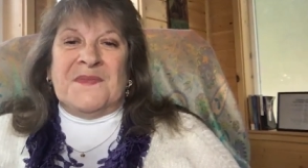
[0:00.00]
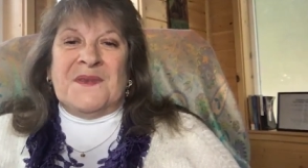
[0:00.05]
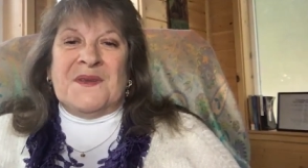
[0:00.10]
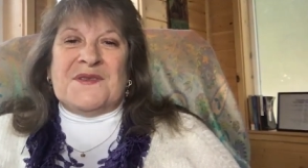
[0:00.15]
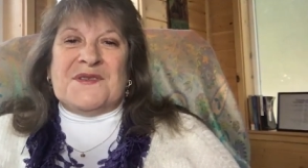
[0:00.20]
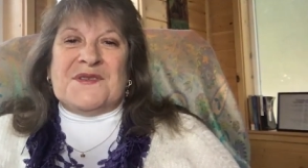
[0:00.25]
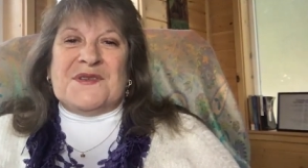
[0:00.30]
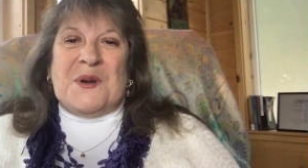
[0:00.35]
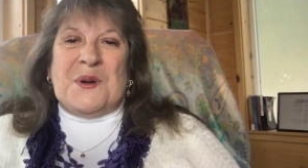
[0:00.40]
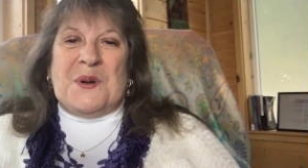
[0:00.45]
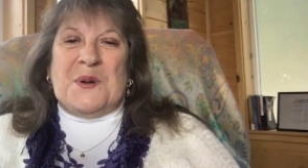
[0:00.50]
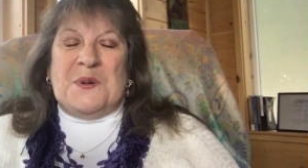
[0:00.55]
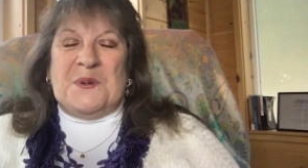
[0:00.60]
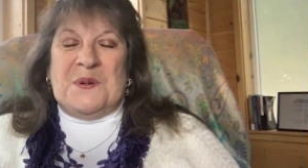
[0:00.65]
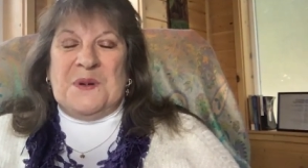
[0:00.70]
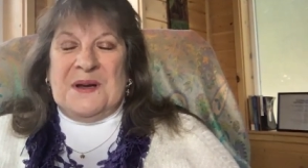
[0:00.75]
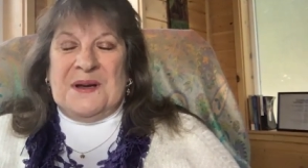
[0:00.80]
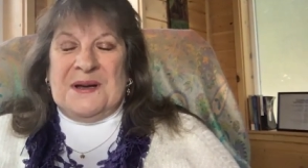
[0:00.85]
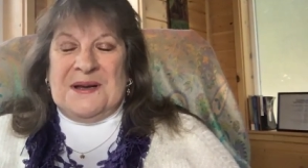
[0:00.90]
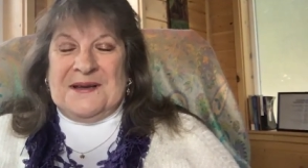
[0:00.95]

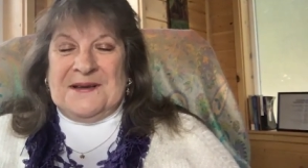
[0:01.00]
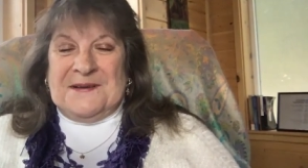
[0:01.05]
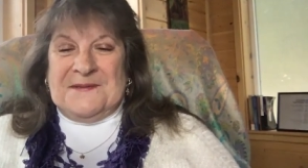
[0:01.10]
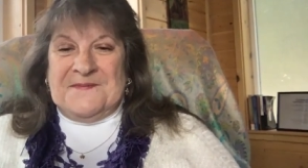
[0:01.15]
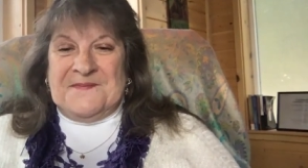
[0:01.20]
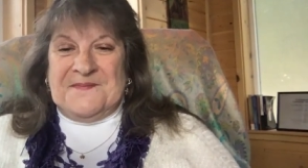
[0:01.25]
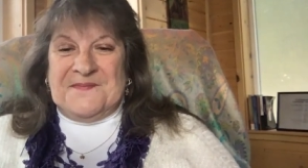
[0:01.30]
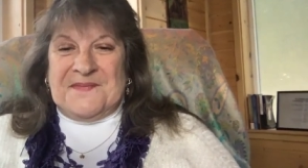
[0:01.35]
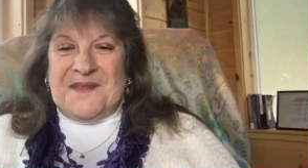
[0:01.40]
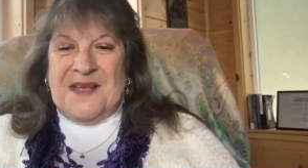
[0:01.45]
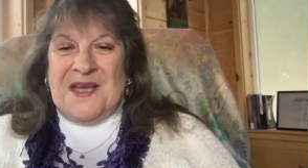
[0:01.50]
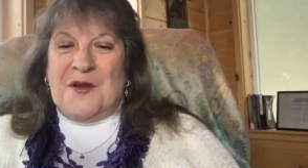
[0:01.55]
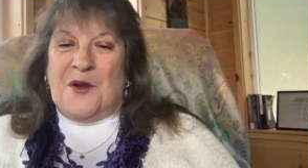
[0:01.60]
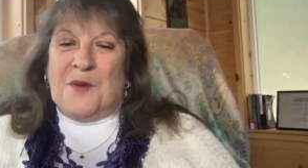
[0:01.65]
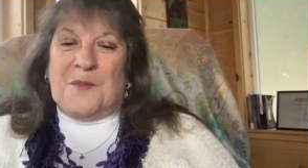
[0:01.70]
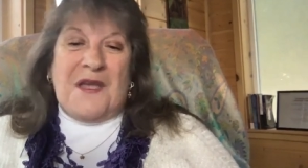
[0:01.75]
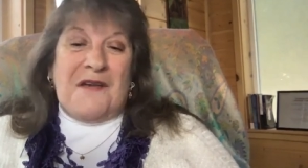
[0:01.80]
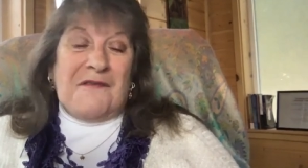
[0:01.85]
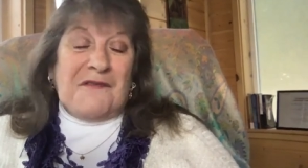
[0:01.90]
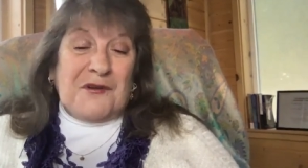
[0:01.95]
So, um, I
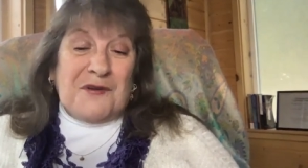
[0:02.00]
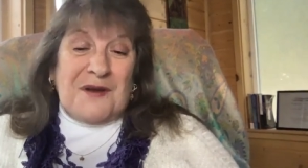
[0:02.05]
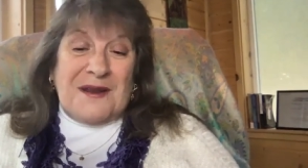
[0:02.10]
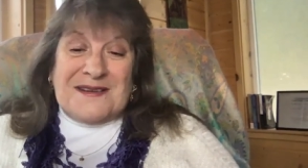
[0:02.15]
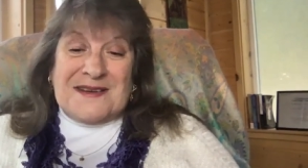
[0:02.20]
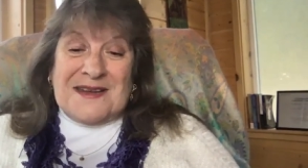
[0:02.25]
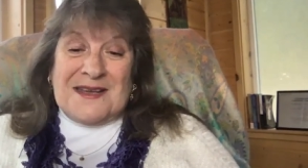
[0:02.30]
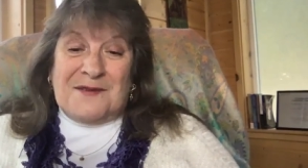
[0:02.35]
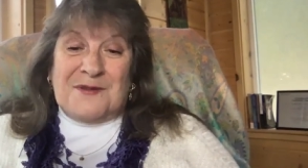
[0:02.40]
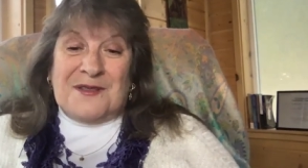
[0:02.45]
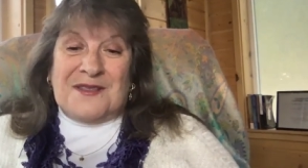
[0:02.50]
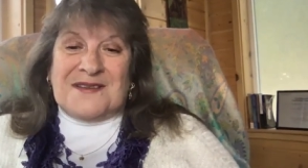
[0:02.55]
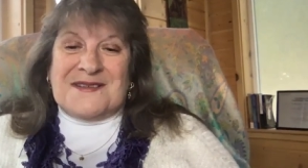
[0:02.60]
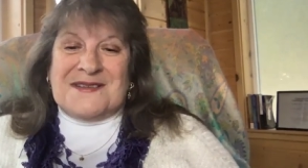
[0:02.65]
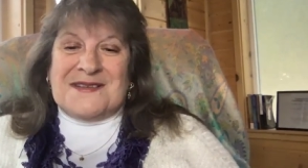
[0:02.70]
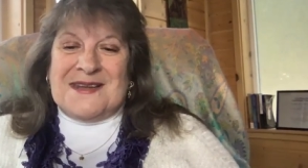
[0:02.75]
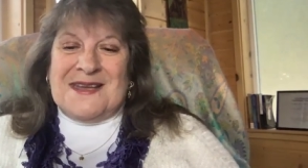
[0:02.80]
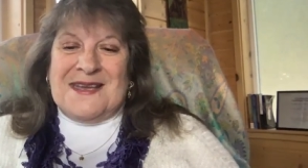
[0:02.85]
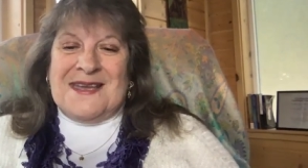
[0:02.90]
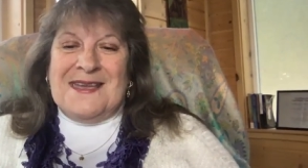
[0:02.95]
hope you have a great day with it
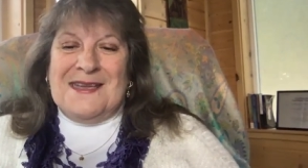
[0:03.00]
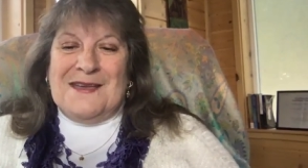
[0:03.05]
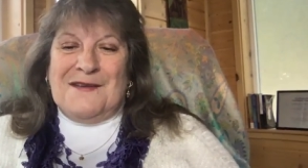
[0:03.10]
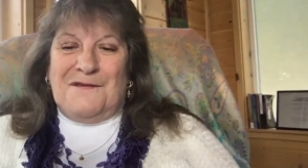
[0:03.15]
today.